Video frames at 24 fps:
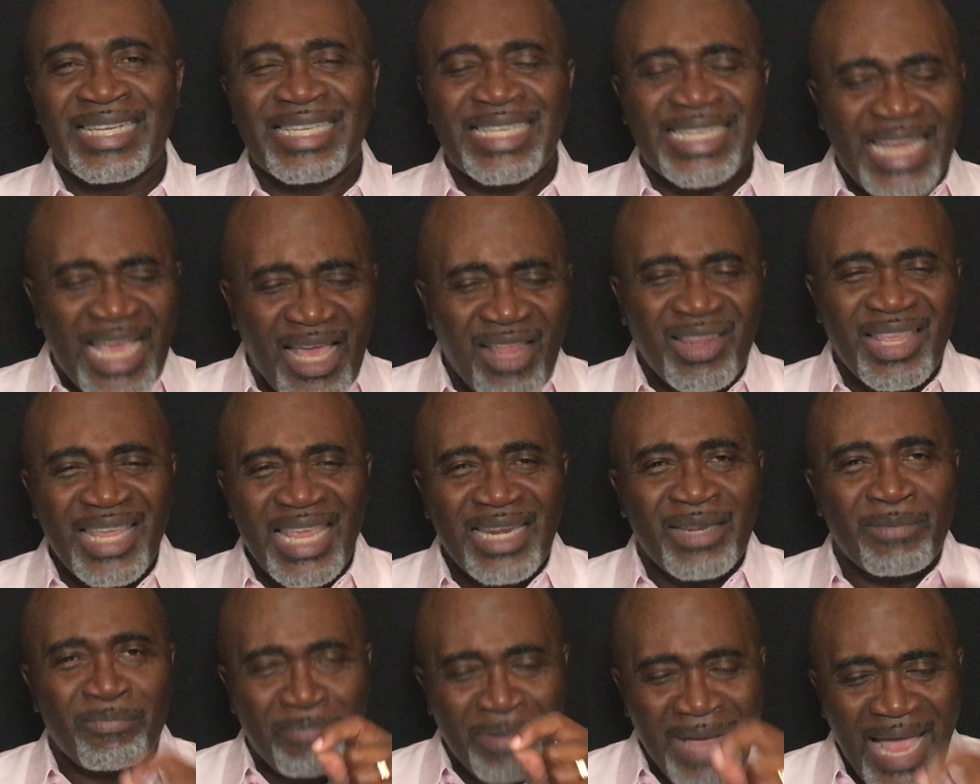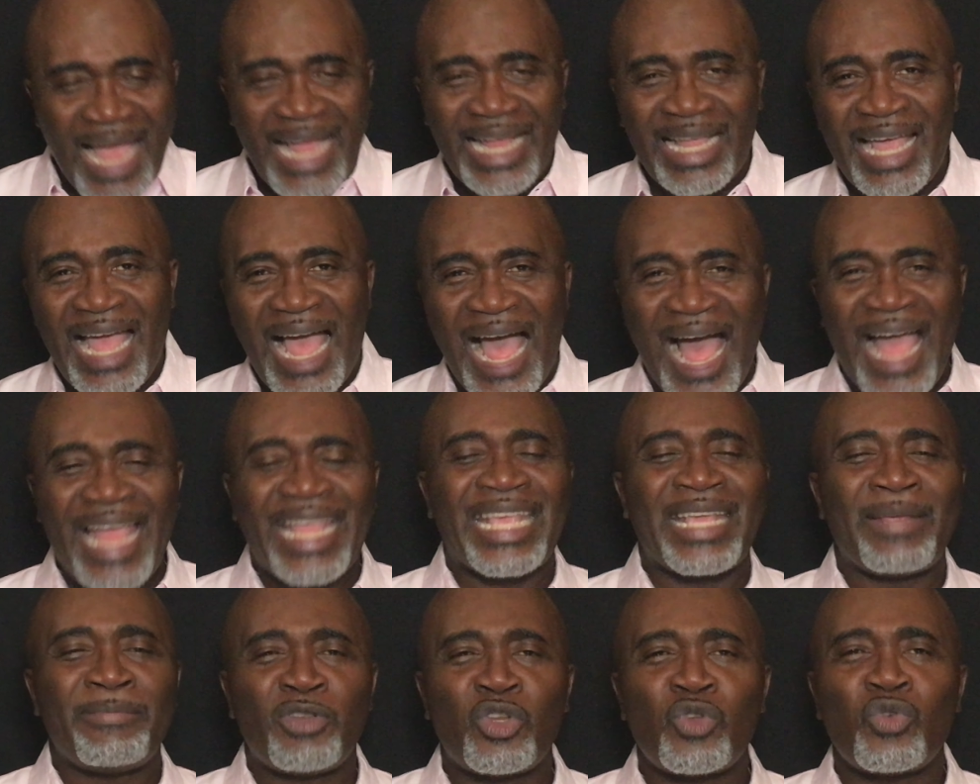Tell it back. I
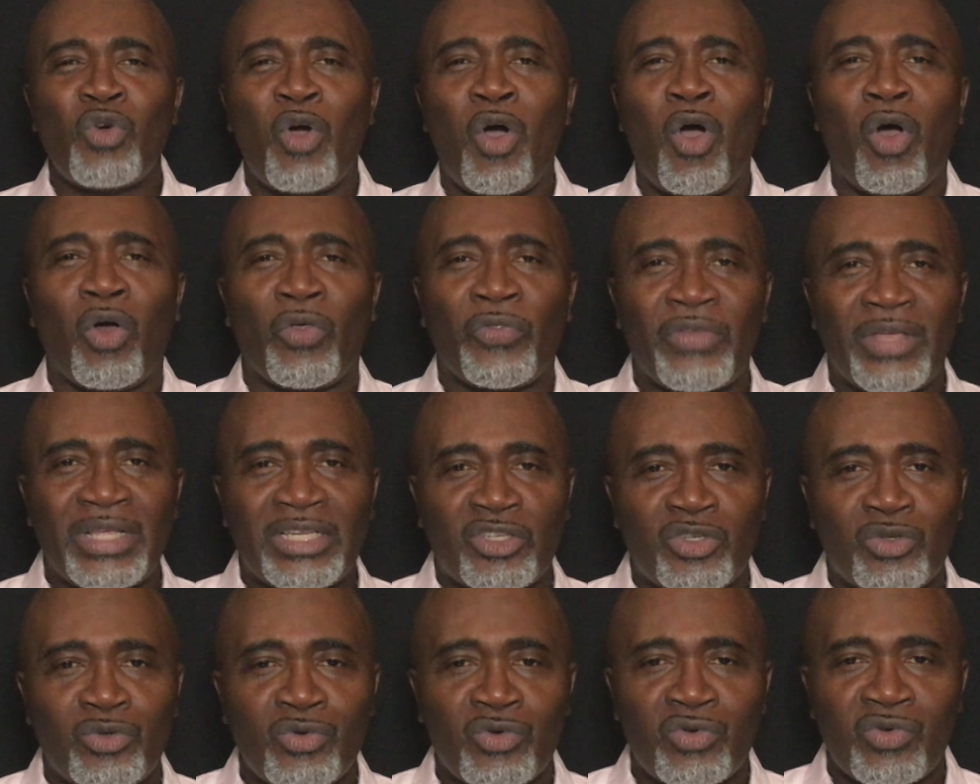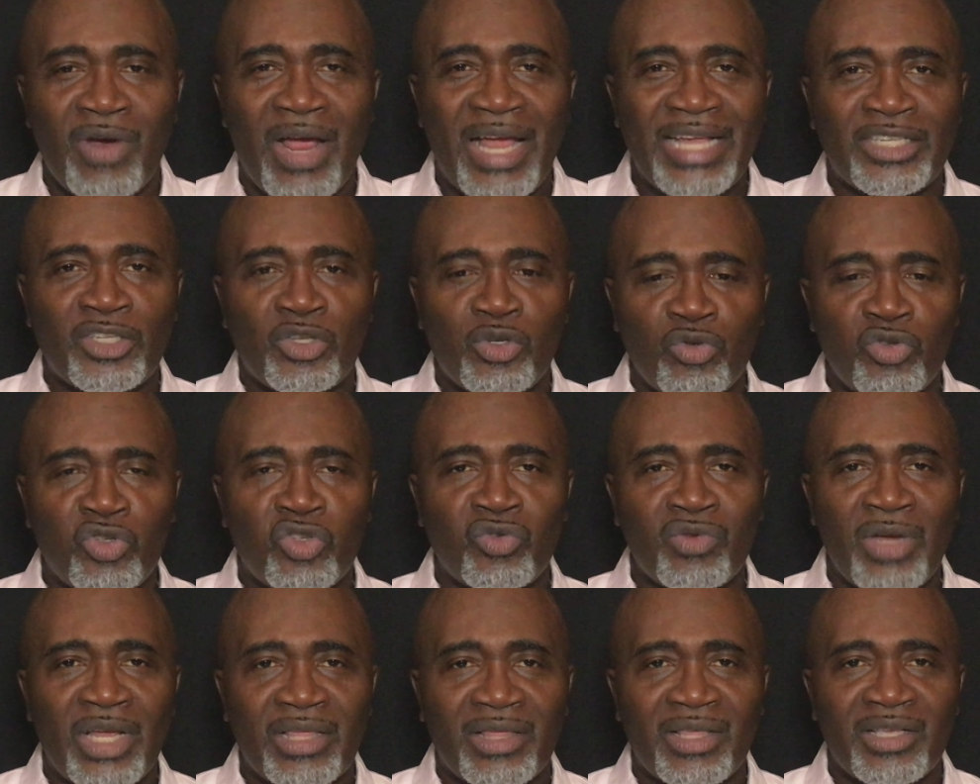can do all things through Christ who
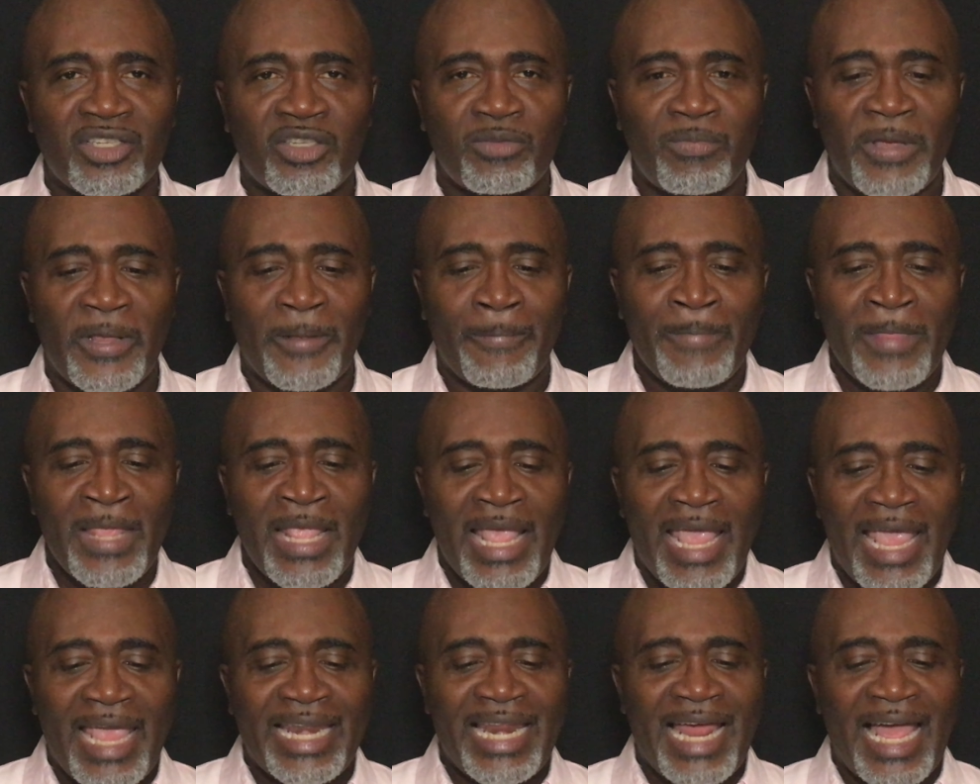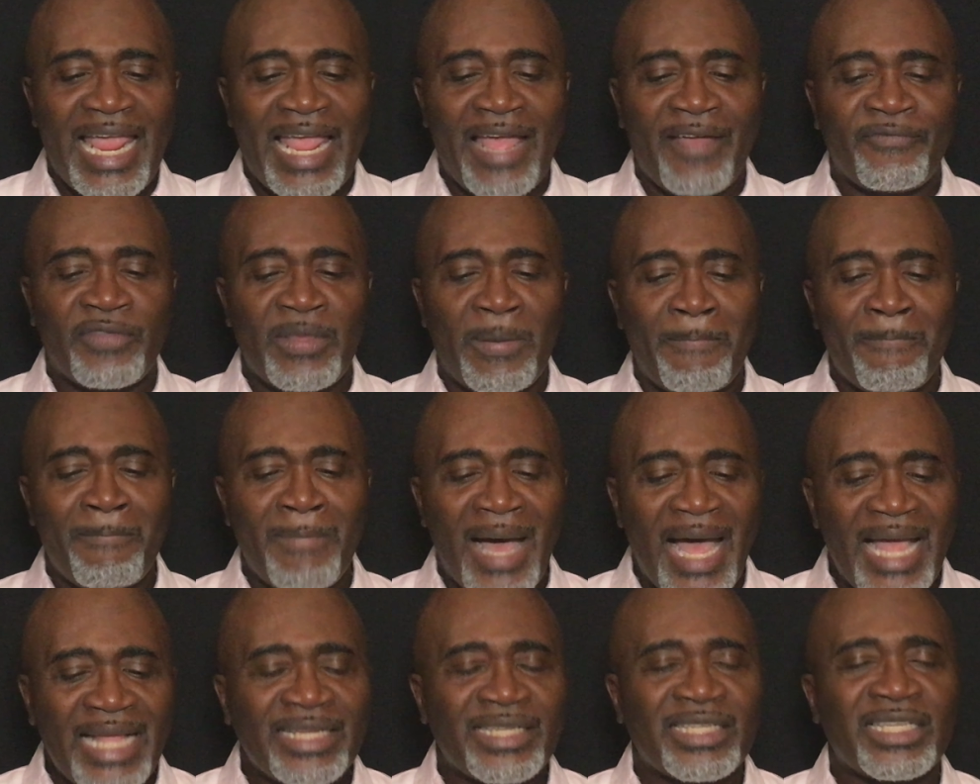strengthens me. And I have the
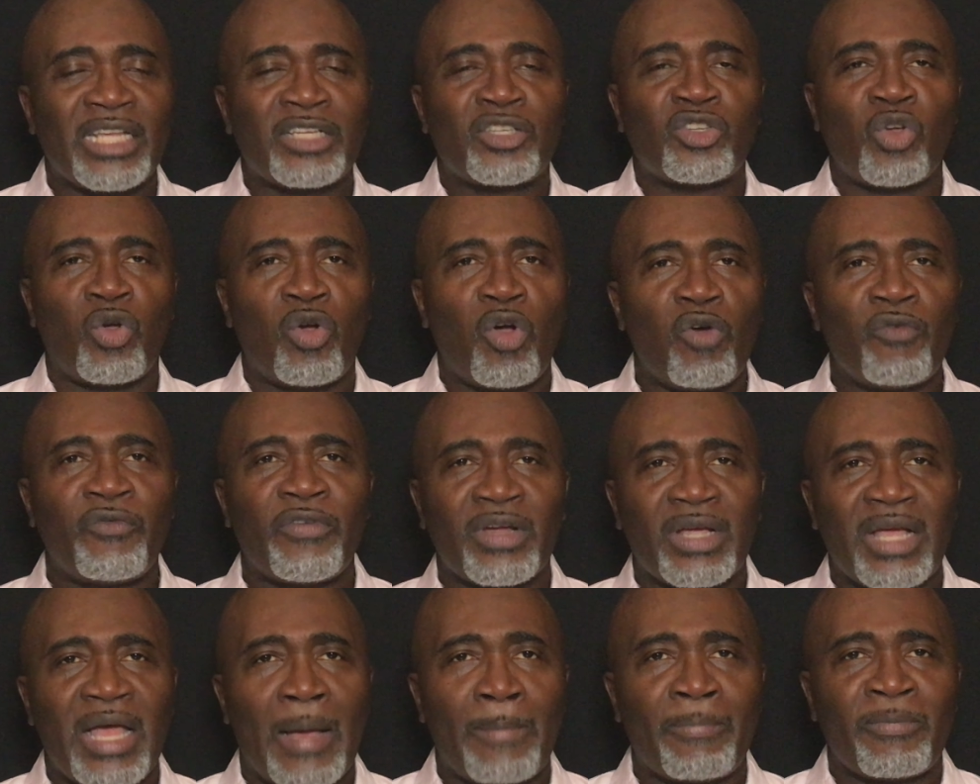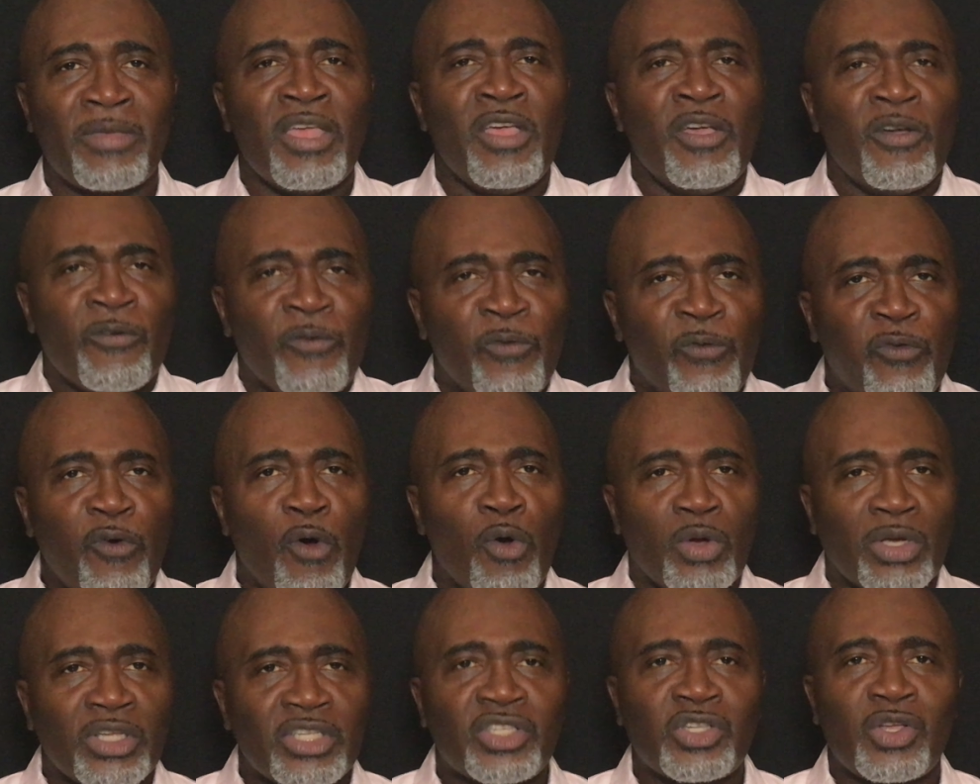mindset to overcome.
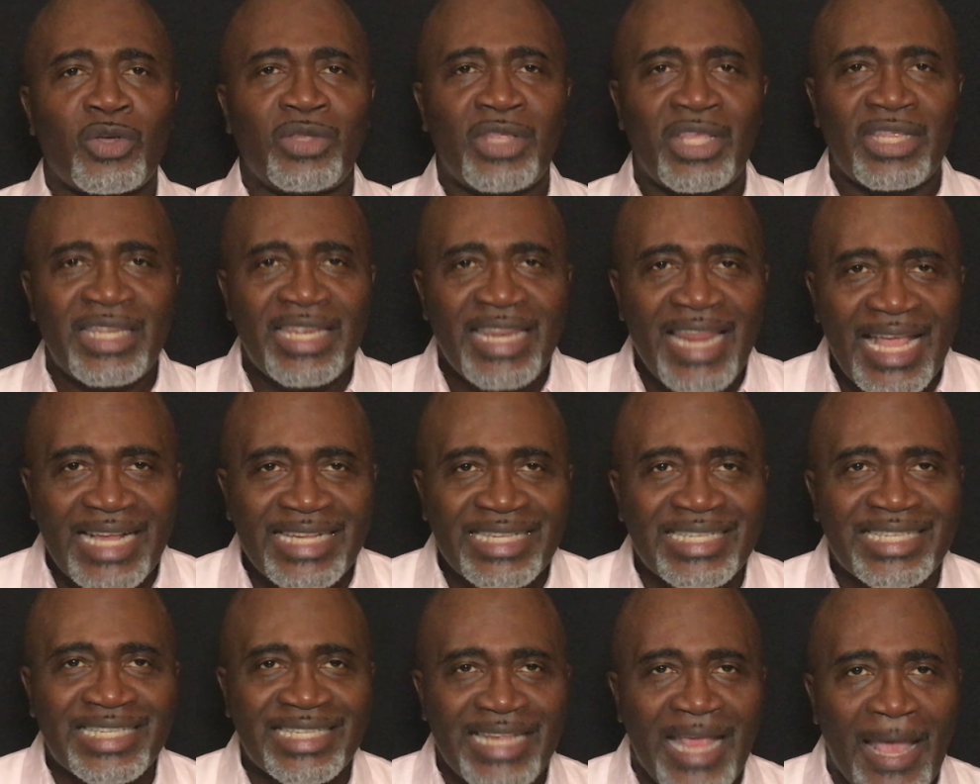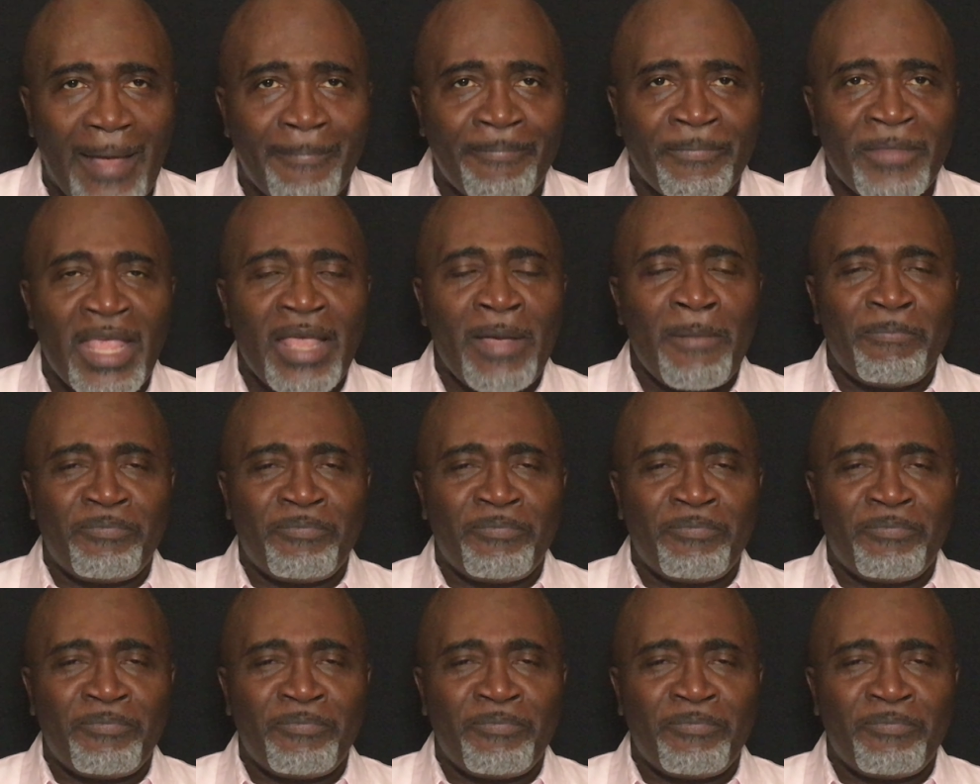Focus on the next step.